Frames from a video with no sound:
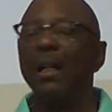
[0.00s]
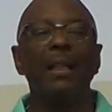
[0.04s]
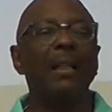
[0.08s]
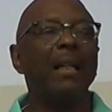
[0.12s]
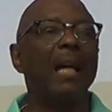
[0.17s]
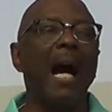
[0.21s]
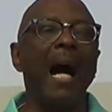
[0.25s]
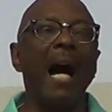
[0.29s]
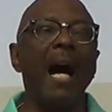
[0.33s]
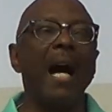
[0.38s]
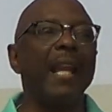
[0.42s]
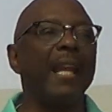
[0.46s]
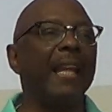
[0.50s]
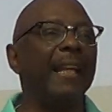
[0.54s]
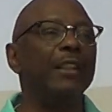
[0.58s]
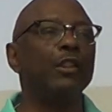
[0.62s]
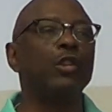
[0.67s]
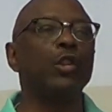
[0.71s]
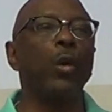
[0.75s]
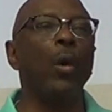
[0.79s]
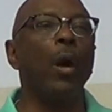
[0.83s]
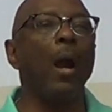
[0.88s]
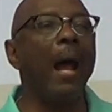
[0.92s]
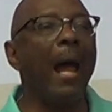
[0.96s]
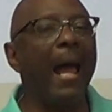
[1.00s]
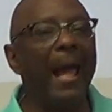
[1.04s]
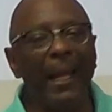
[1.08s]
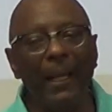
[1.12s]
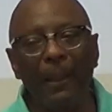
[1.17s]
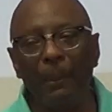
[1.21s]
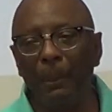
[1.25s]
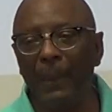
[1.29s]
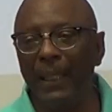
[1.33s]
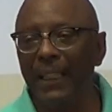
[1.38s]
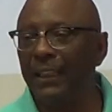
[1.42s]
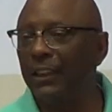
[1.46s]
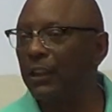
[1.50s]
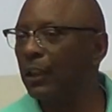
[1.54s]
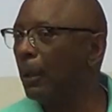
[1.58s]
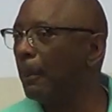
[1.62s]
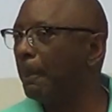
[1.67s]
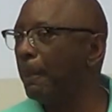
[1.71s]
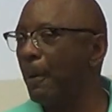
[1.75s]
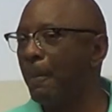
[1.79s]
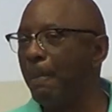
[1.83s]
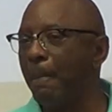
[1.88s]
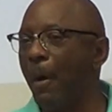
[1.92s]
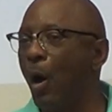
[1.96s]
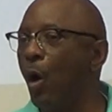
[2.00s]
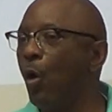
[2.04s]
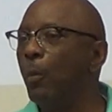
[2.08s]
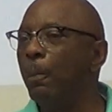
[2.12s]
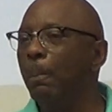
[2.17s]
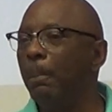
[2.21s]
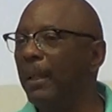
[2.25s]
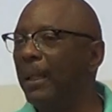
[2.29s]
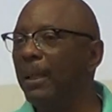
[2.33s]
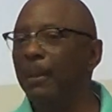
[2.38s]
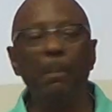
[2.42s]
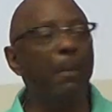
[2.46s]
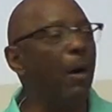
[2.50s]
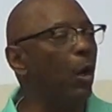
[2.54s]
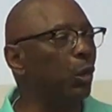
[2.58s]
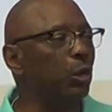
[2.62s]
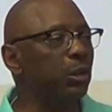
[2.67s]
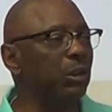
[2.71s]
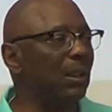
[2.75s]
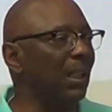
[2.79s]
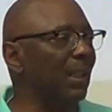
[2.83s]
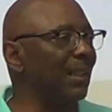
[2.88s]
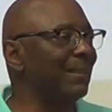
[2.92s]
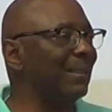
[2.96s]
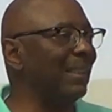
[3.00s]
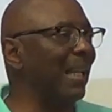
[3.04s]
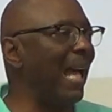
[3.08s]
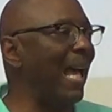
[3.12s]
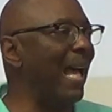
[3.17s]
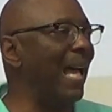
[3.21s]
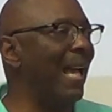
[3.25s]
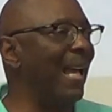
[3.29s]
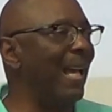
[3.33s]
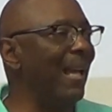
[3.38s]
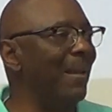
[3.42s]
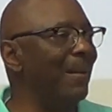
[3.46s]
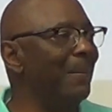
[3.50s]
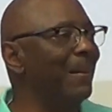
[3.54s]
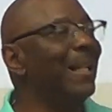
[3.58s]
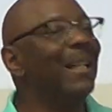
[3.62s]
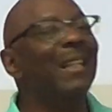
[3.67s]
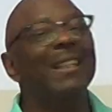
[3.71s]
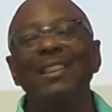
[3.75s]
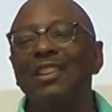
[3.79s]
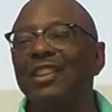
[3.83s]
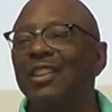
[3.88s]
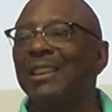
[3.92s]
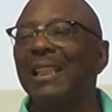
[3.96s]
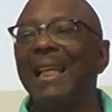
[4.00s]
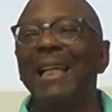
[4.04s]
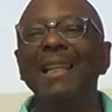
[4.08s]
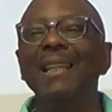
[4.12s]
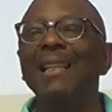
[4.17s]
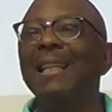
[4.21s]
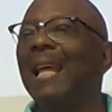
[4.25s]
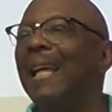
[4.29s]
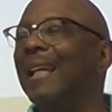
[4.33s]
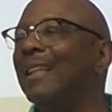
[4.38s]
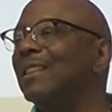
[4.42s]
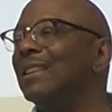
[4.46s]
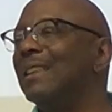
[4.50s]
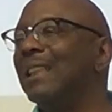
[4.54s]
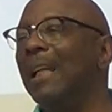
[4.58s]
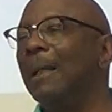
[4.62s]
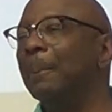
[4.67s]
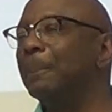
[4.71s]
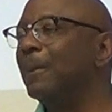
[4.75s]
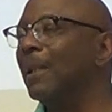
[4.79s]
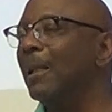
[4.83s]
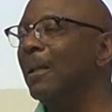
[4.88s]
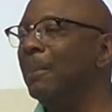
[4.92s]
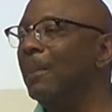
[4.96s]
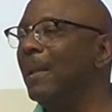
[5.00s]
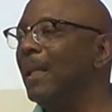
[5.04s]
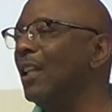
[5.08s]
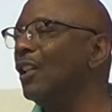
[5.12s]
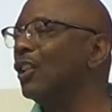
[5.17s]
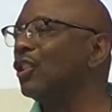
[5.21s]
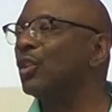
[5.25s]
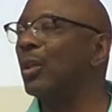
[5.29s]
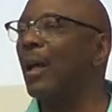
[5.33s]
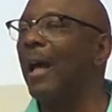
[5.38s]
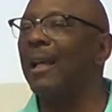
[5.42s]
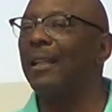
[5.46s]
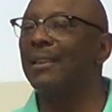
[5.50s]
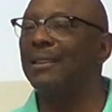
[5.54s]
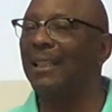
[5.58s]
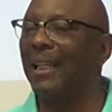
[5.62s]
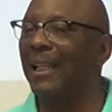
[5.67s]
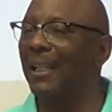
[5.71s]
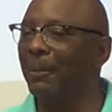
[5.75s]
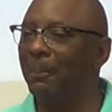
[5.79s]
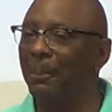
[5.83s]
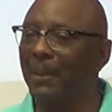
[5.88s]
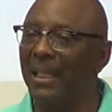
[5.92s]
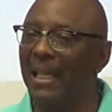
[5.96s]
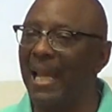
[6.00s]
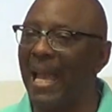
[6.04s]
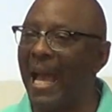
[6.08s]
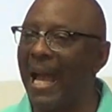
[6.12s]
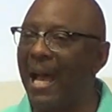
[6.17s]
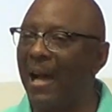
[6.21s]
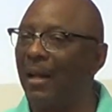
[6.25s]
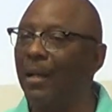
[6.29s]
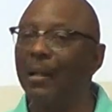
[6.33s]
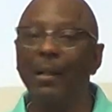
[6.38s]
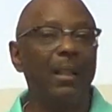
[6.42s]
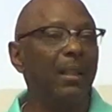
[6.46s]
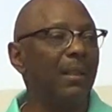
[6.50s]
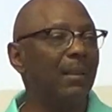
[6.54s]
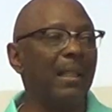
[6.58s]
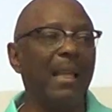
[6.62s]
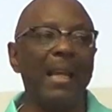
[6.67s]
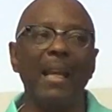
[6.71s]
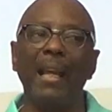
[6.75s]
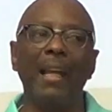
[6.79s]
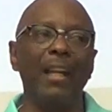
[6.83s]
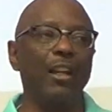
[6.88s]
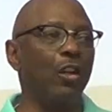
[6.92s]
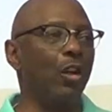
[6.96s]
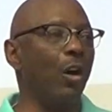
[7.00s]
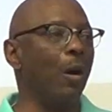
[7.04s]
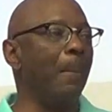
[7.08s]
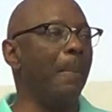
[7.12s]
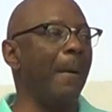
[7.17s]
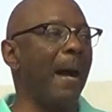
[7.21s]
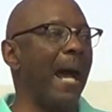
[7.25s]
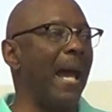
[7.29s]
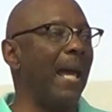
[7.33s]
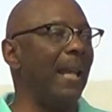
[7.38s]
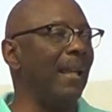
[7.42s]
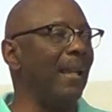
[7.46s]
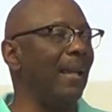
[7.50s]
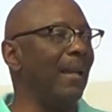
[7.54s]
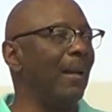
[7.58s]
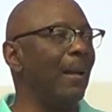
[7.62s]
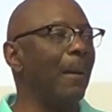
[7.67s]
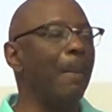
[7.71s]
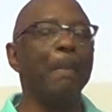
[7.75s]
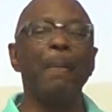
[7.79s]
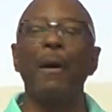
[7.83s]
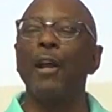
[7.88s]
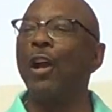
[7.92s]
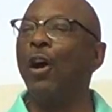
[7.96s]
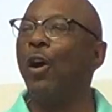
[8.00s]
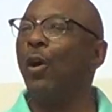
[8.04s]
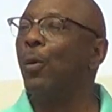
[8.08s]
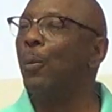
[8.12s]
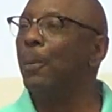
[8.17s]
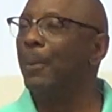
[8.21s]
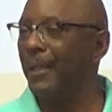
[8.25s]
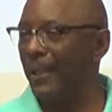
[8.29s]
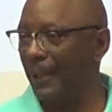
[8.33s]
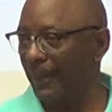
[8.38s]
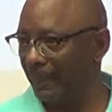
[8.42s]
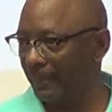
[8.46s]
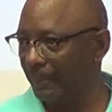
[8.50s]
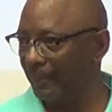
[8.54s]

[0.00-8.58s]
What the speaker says: God ain't trying me to promote me most of the time. Satan ain't tempting me to try to take me out. That ain't nobody but Obie.